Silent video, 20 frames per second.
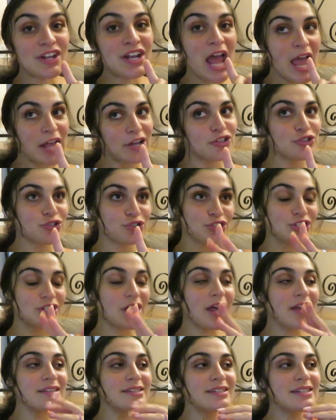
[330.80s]

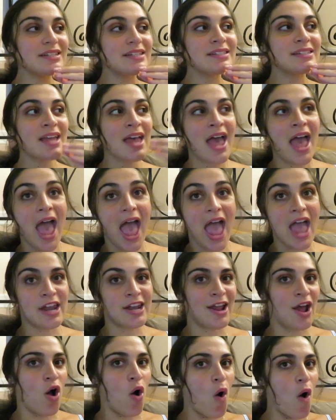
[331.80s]
exercises,
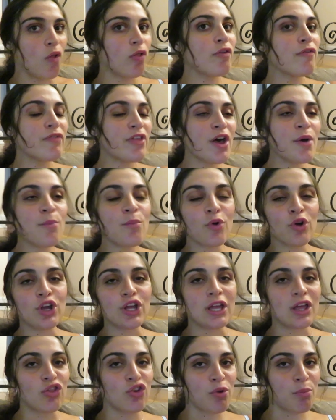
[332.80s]
and all of them
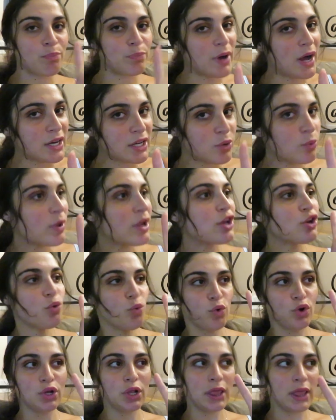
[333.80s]
were either body weight
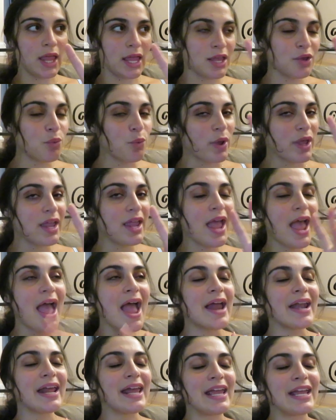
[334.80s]
or light weight,
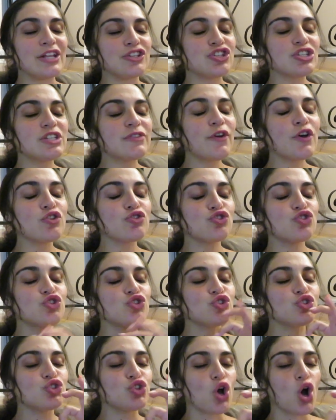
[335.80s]
and it just felt
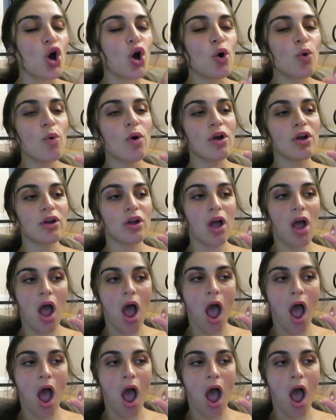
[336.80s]
so...